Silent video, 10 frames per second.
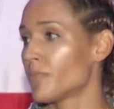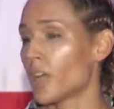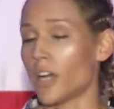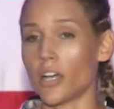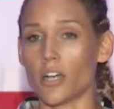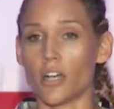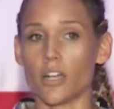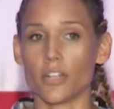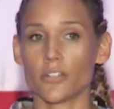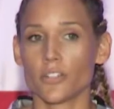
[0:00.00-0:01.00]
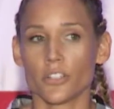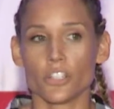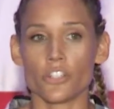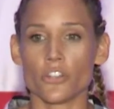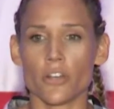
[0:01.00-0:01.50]
I
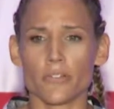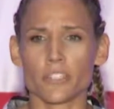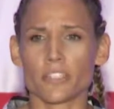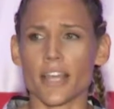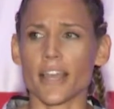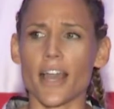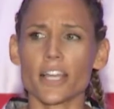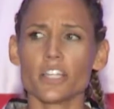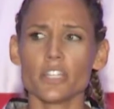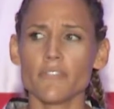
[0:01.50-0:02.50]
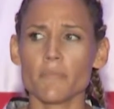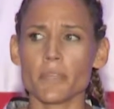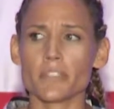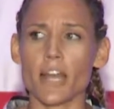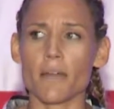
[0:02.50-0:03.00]
was just like, I couldn't even
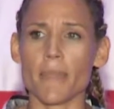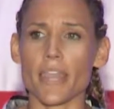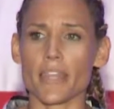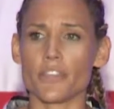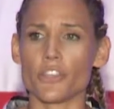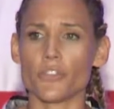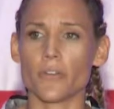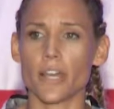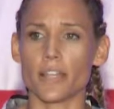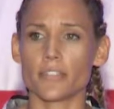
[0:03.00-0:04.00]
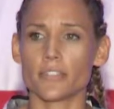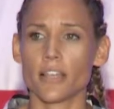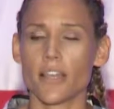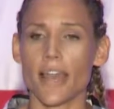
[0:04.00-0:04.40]
be top 8 in the US.